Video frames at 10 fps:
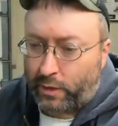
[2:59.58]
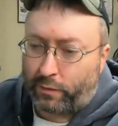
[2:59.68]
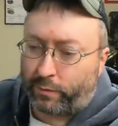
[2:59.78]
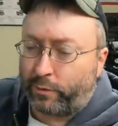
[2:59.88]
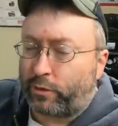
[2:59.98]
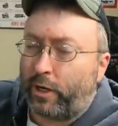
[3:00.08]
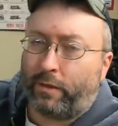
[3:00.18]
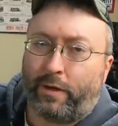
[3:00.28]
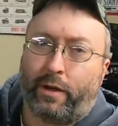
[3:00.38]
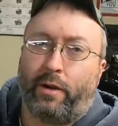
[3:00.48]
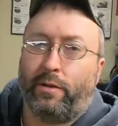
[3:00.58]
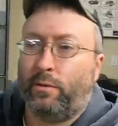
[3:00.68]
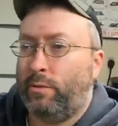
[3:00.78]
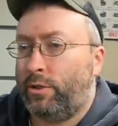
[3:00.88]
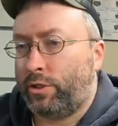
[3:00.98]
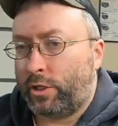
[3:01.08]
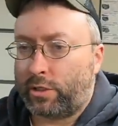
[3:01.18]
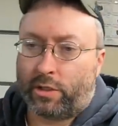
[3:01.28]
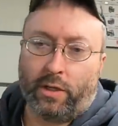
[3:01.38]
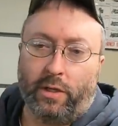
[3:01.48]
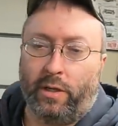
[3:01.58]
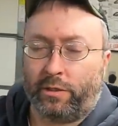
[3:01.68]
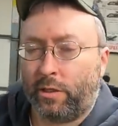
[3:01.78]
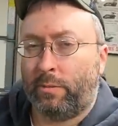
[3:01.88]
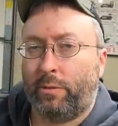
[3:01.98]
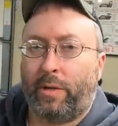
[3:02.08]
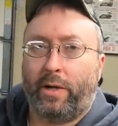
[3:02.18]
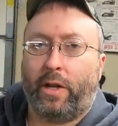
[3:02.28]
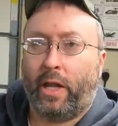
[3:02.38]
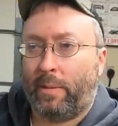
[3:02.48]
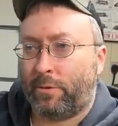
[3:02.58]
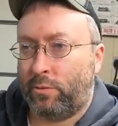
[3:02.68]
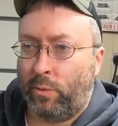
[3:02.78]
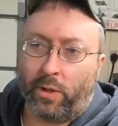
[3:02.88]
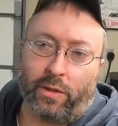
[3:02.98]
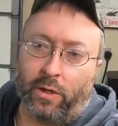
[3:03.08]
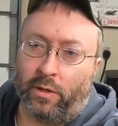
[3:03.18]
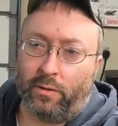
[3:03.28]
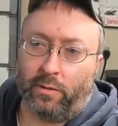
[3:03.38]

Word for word: through trial and error, you would just assemble the bearing caps with